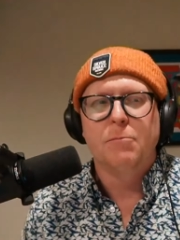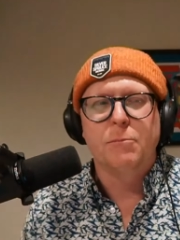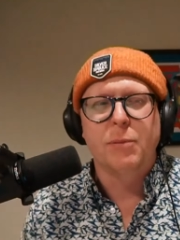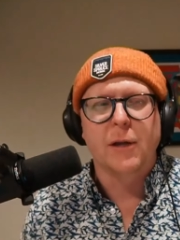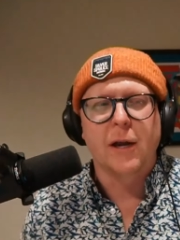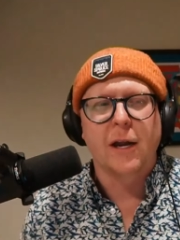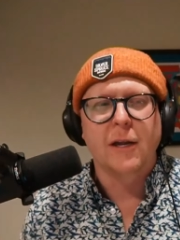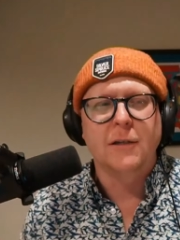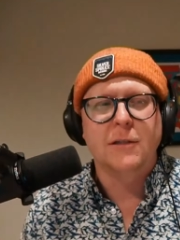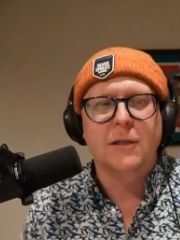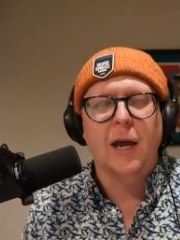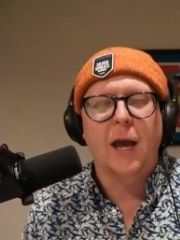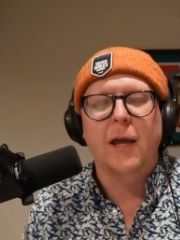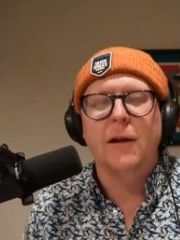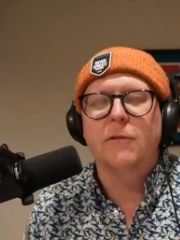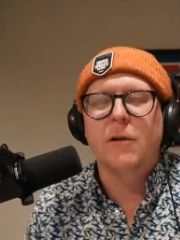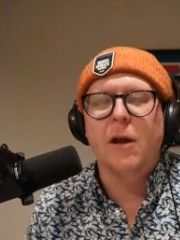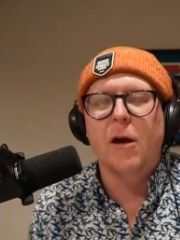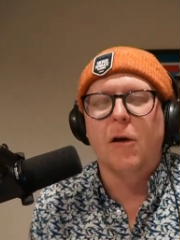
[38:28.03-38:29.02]
but I,
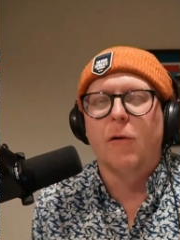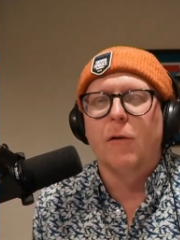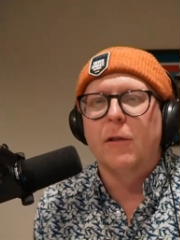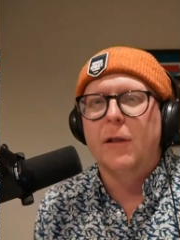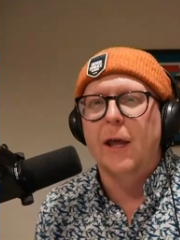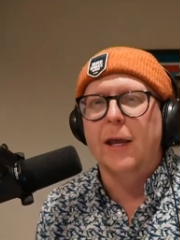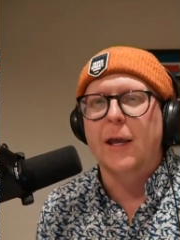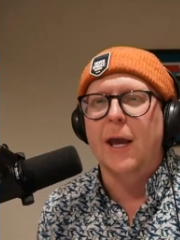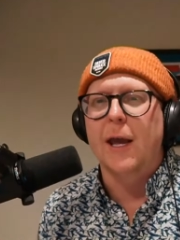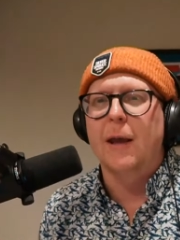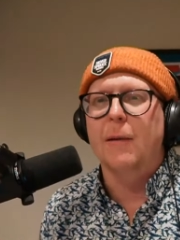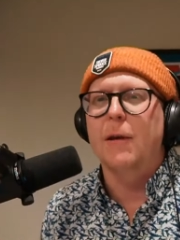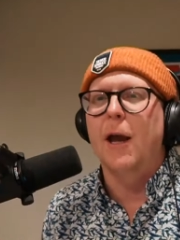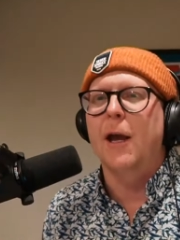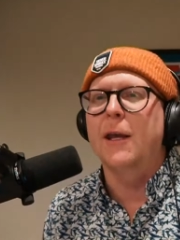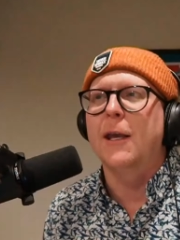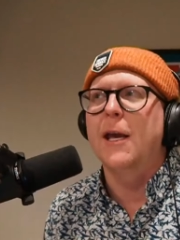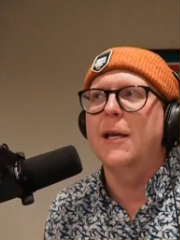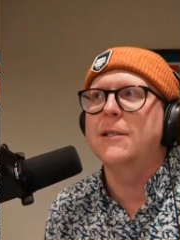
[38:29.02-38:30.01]
I don't know. Hmm. Like, I,
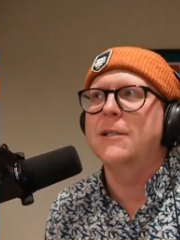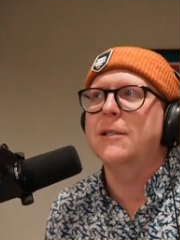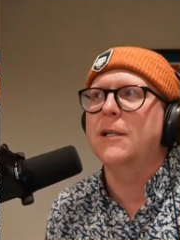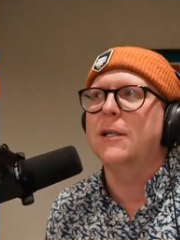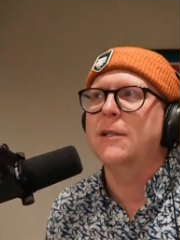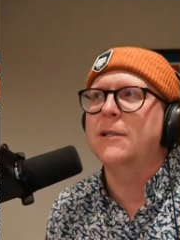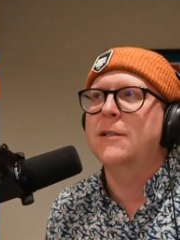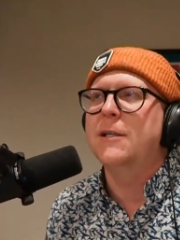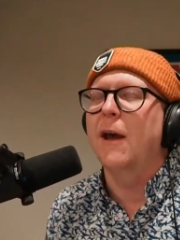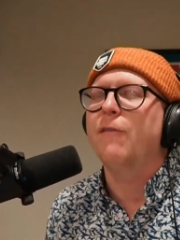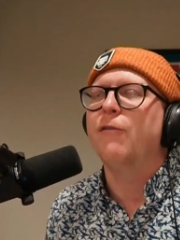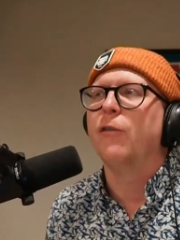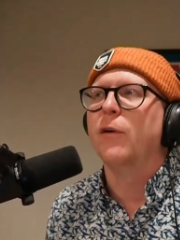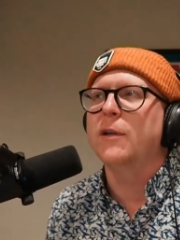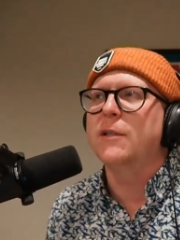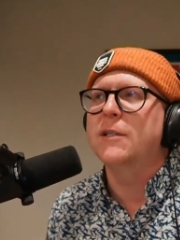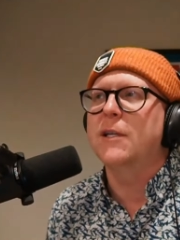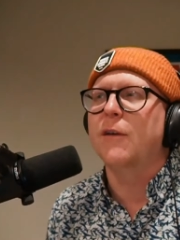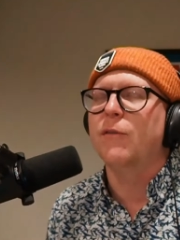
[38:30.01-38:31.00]
I guess the
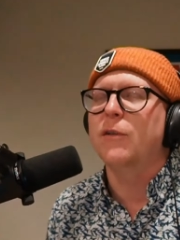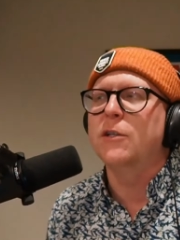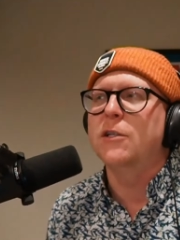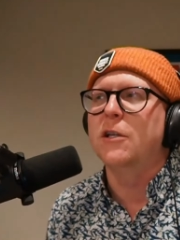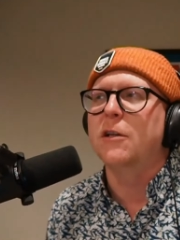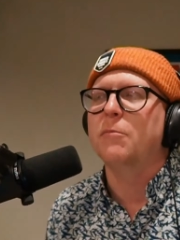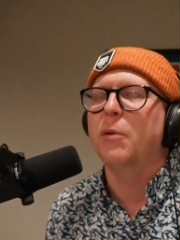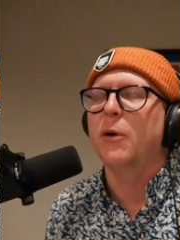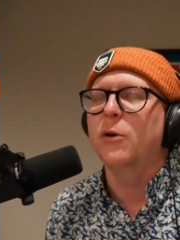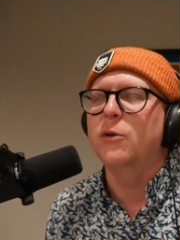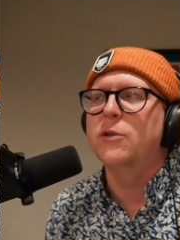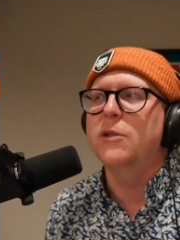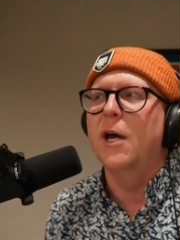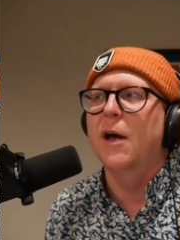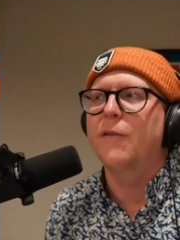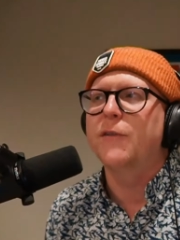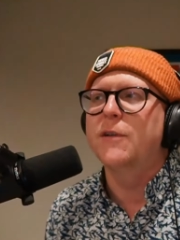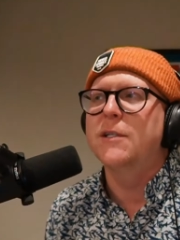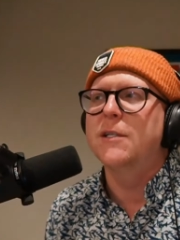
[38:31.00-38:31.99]
deference given to the post
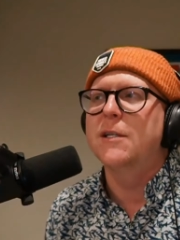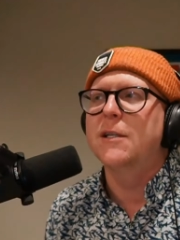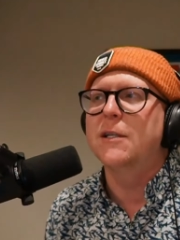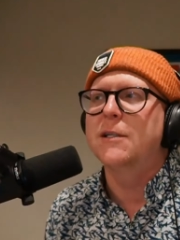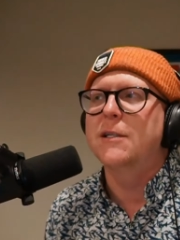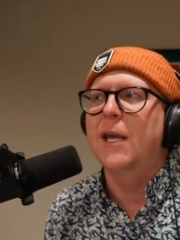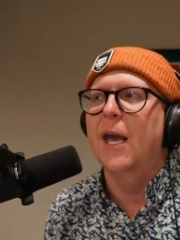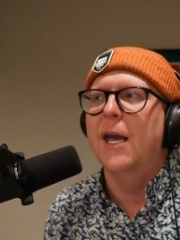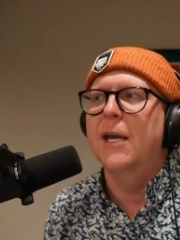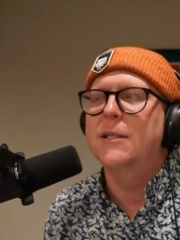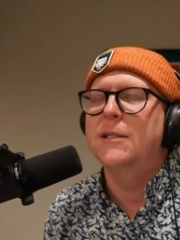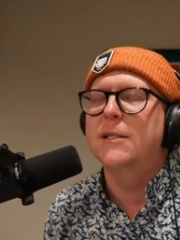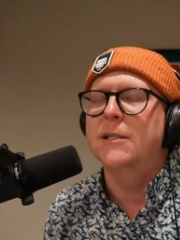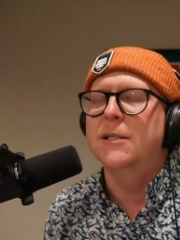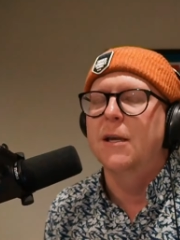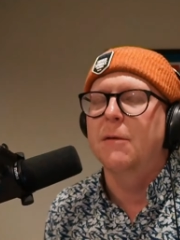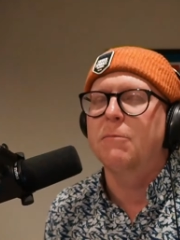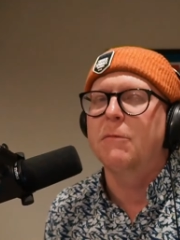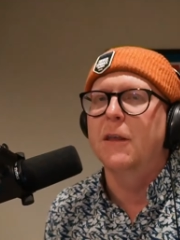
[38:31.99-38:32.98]
office in this case
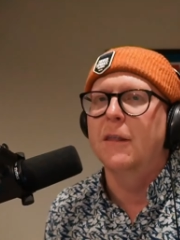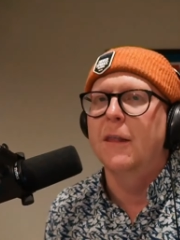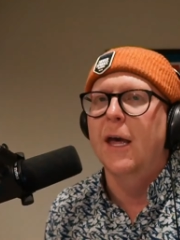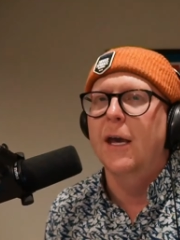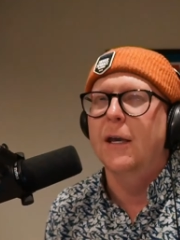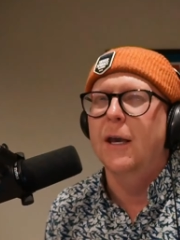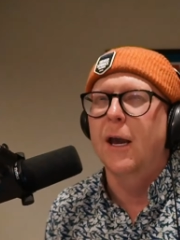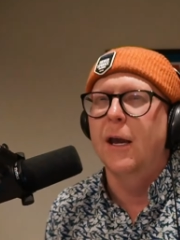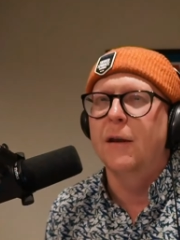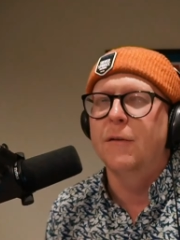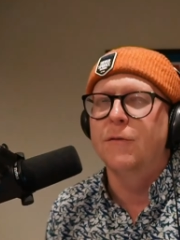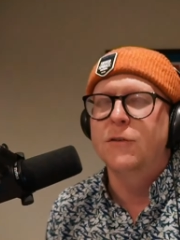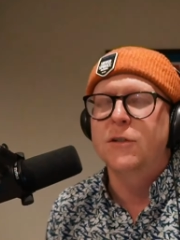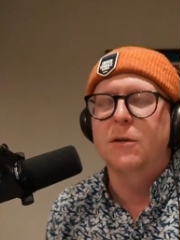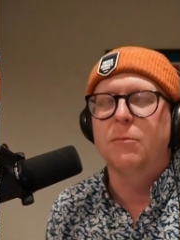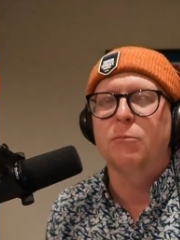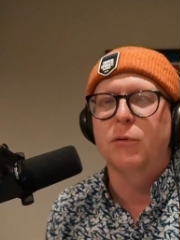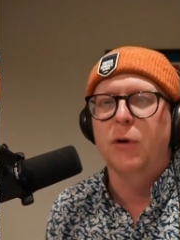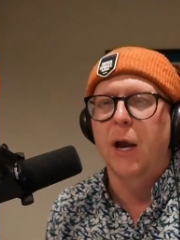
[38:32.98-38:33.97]
is something that kind of
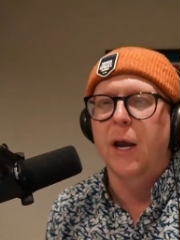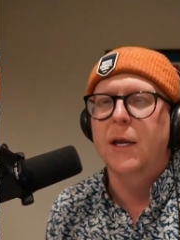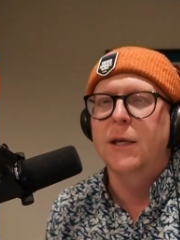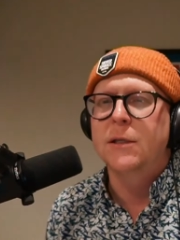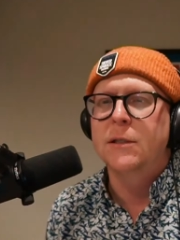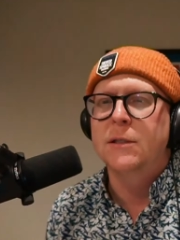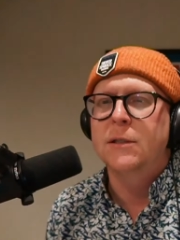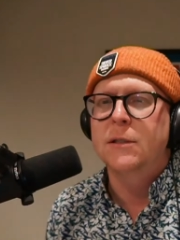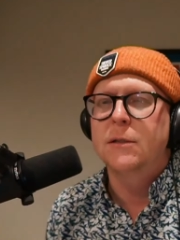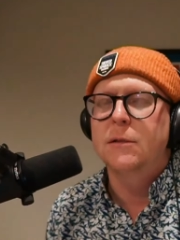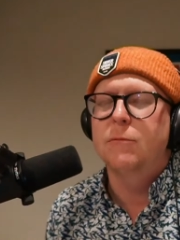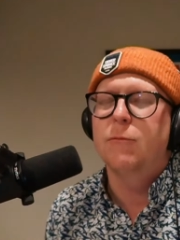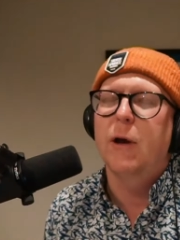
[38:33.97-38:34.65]
surprised.